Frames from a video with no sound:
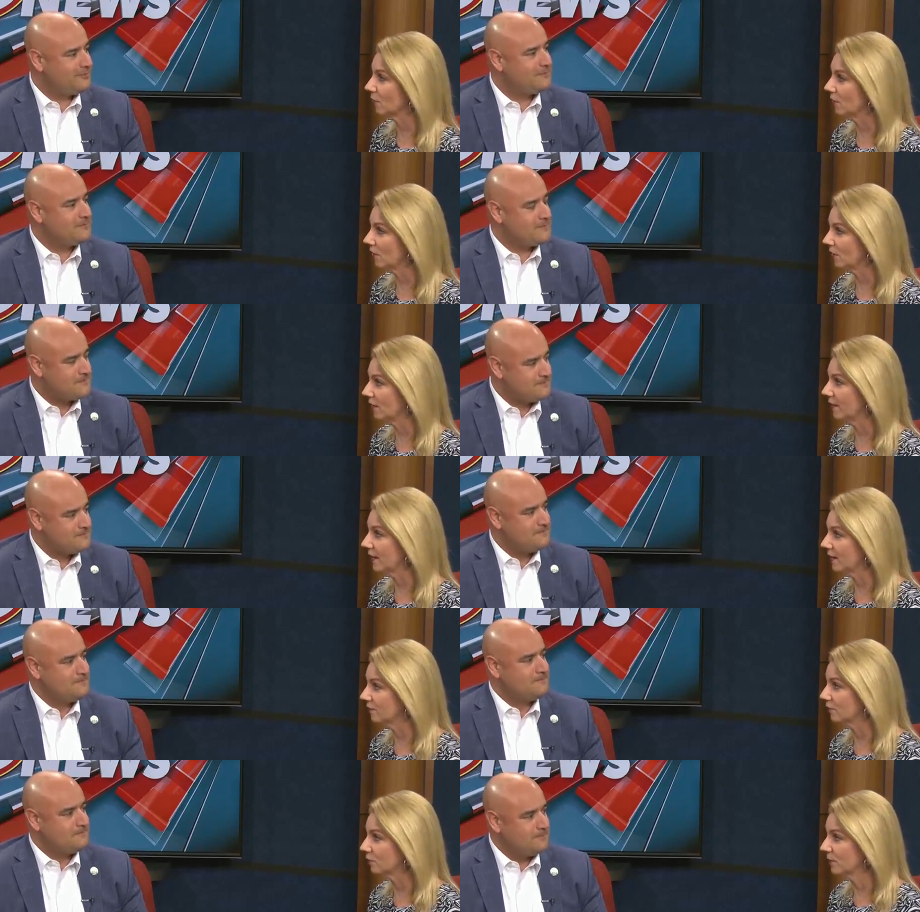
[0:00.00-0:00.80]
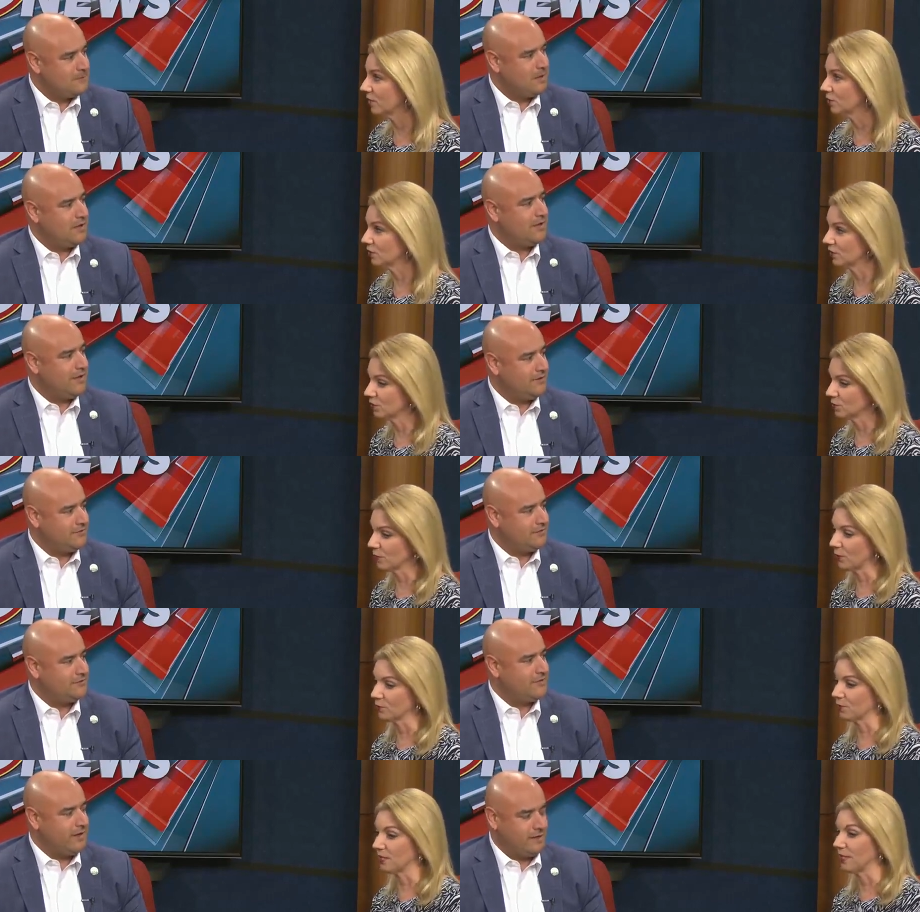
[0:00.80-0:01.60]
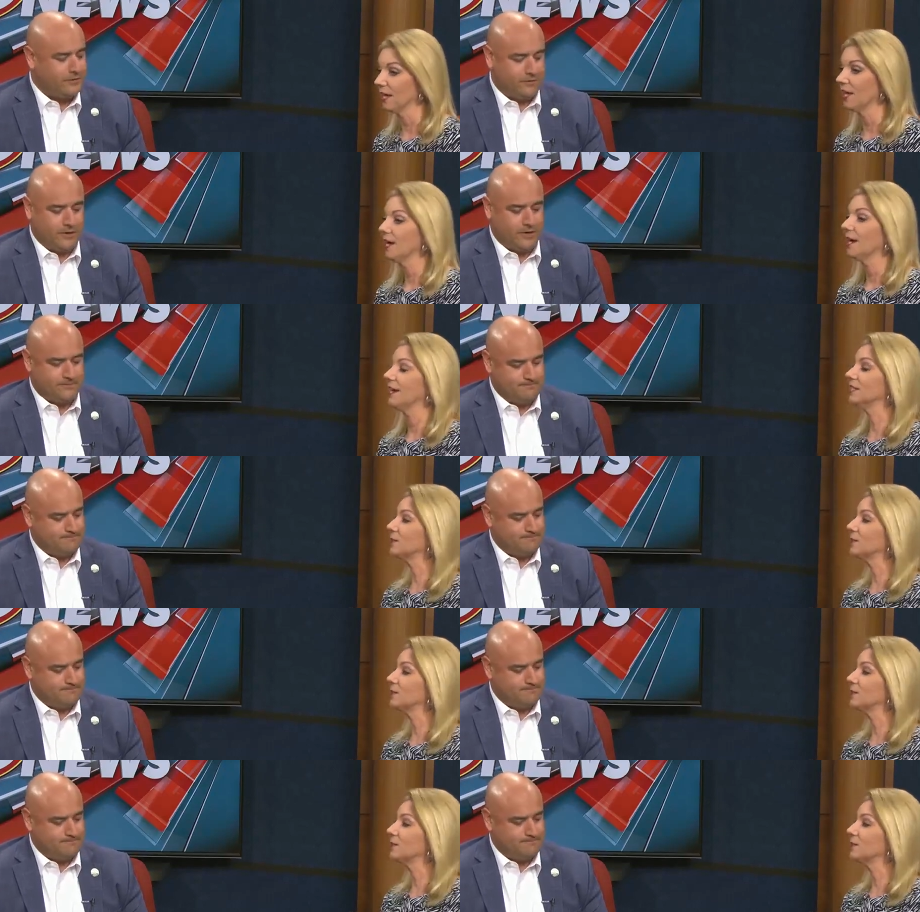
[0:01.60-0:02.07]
Speaker 1: all of that information is That's posted. Exactly right. And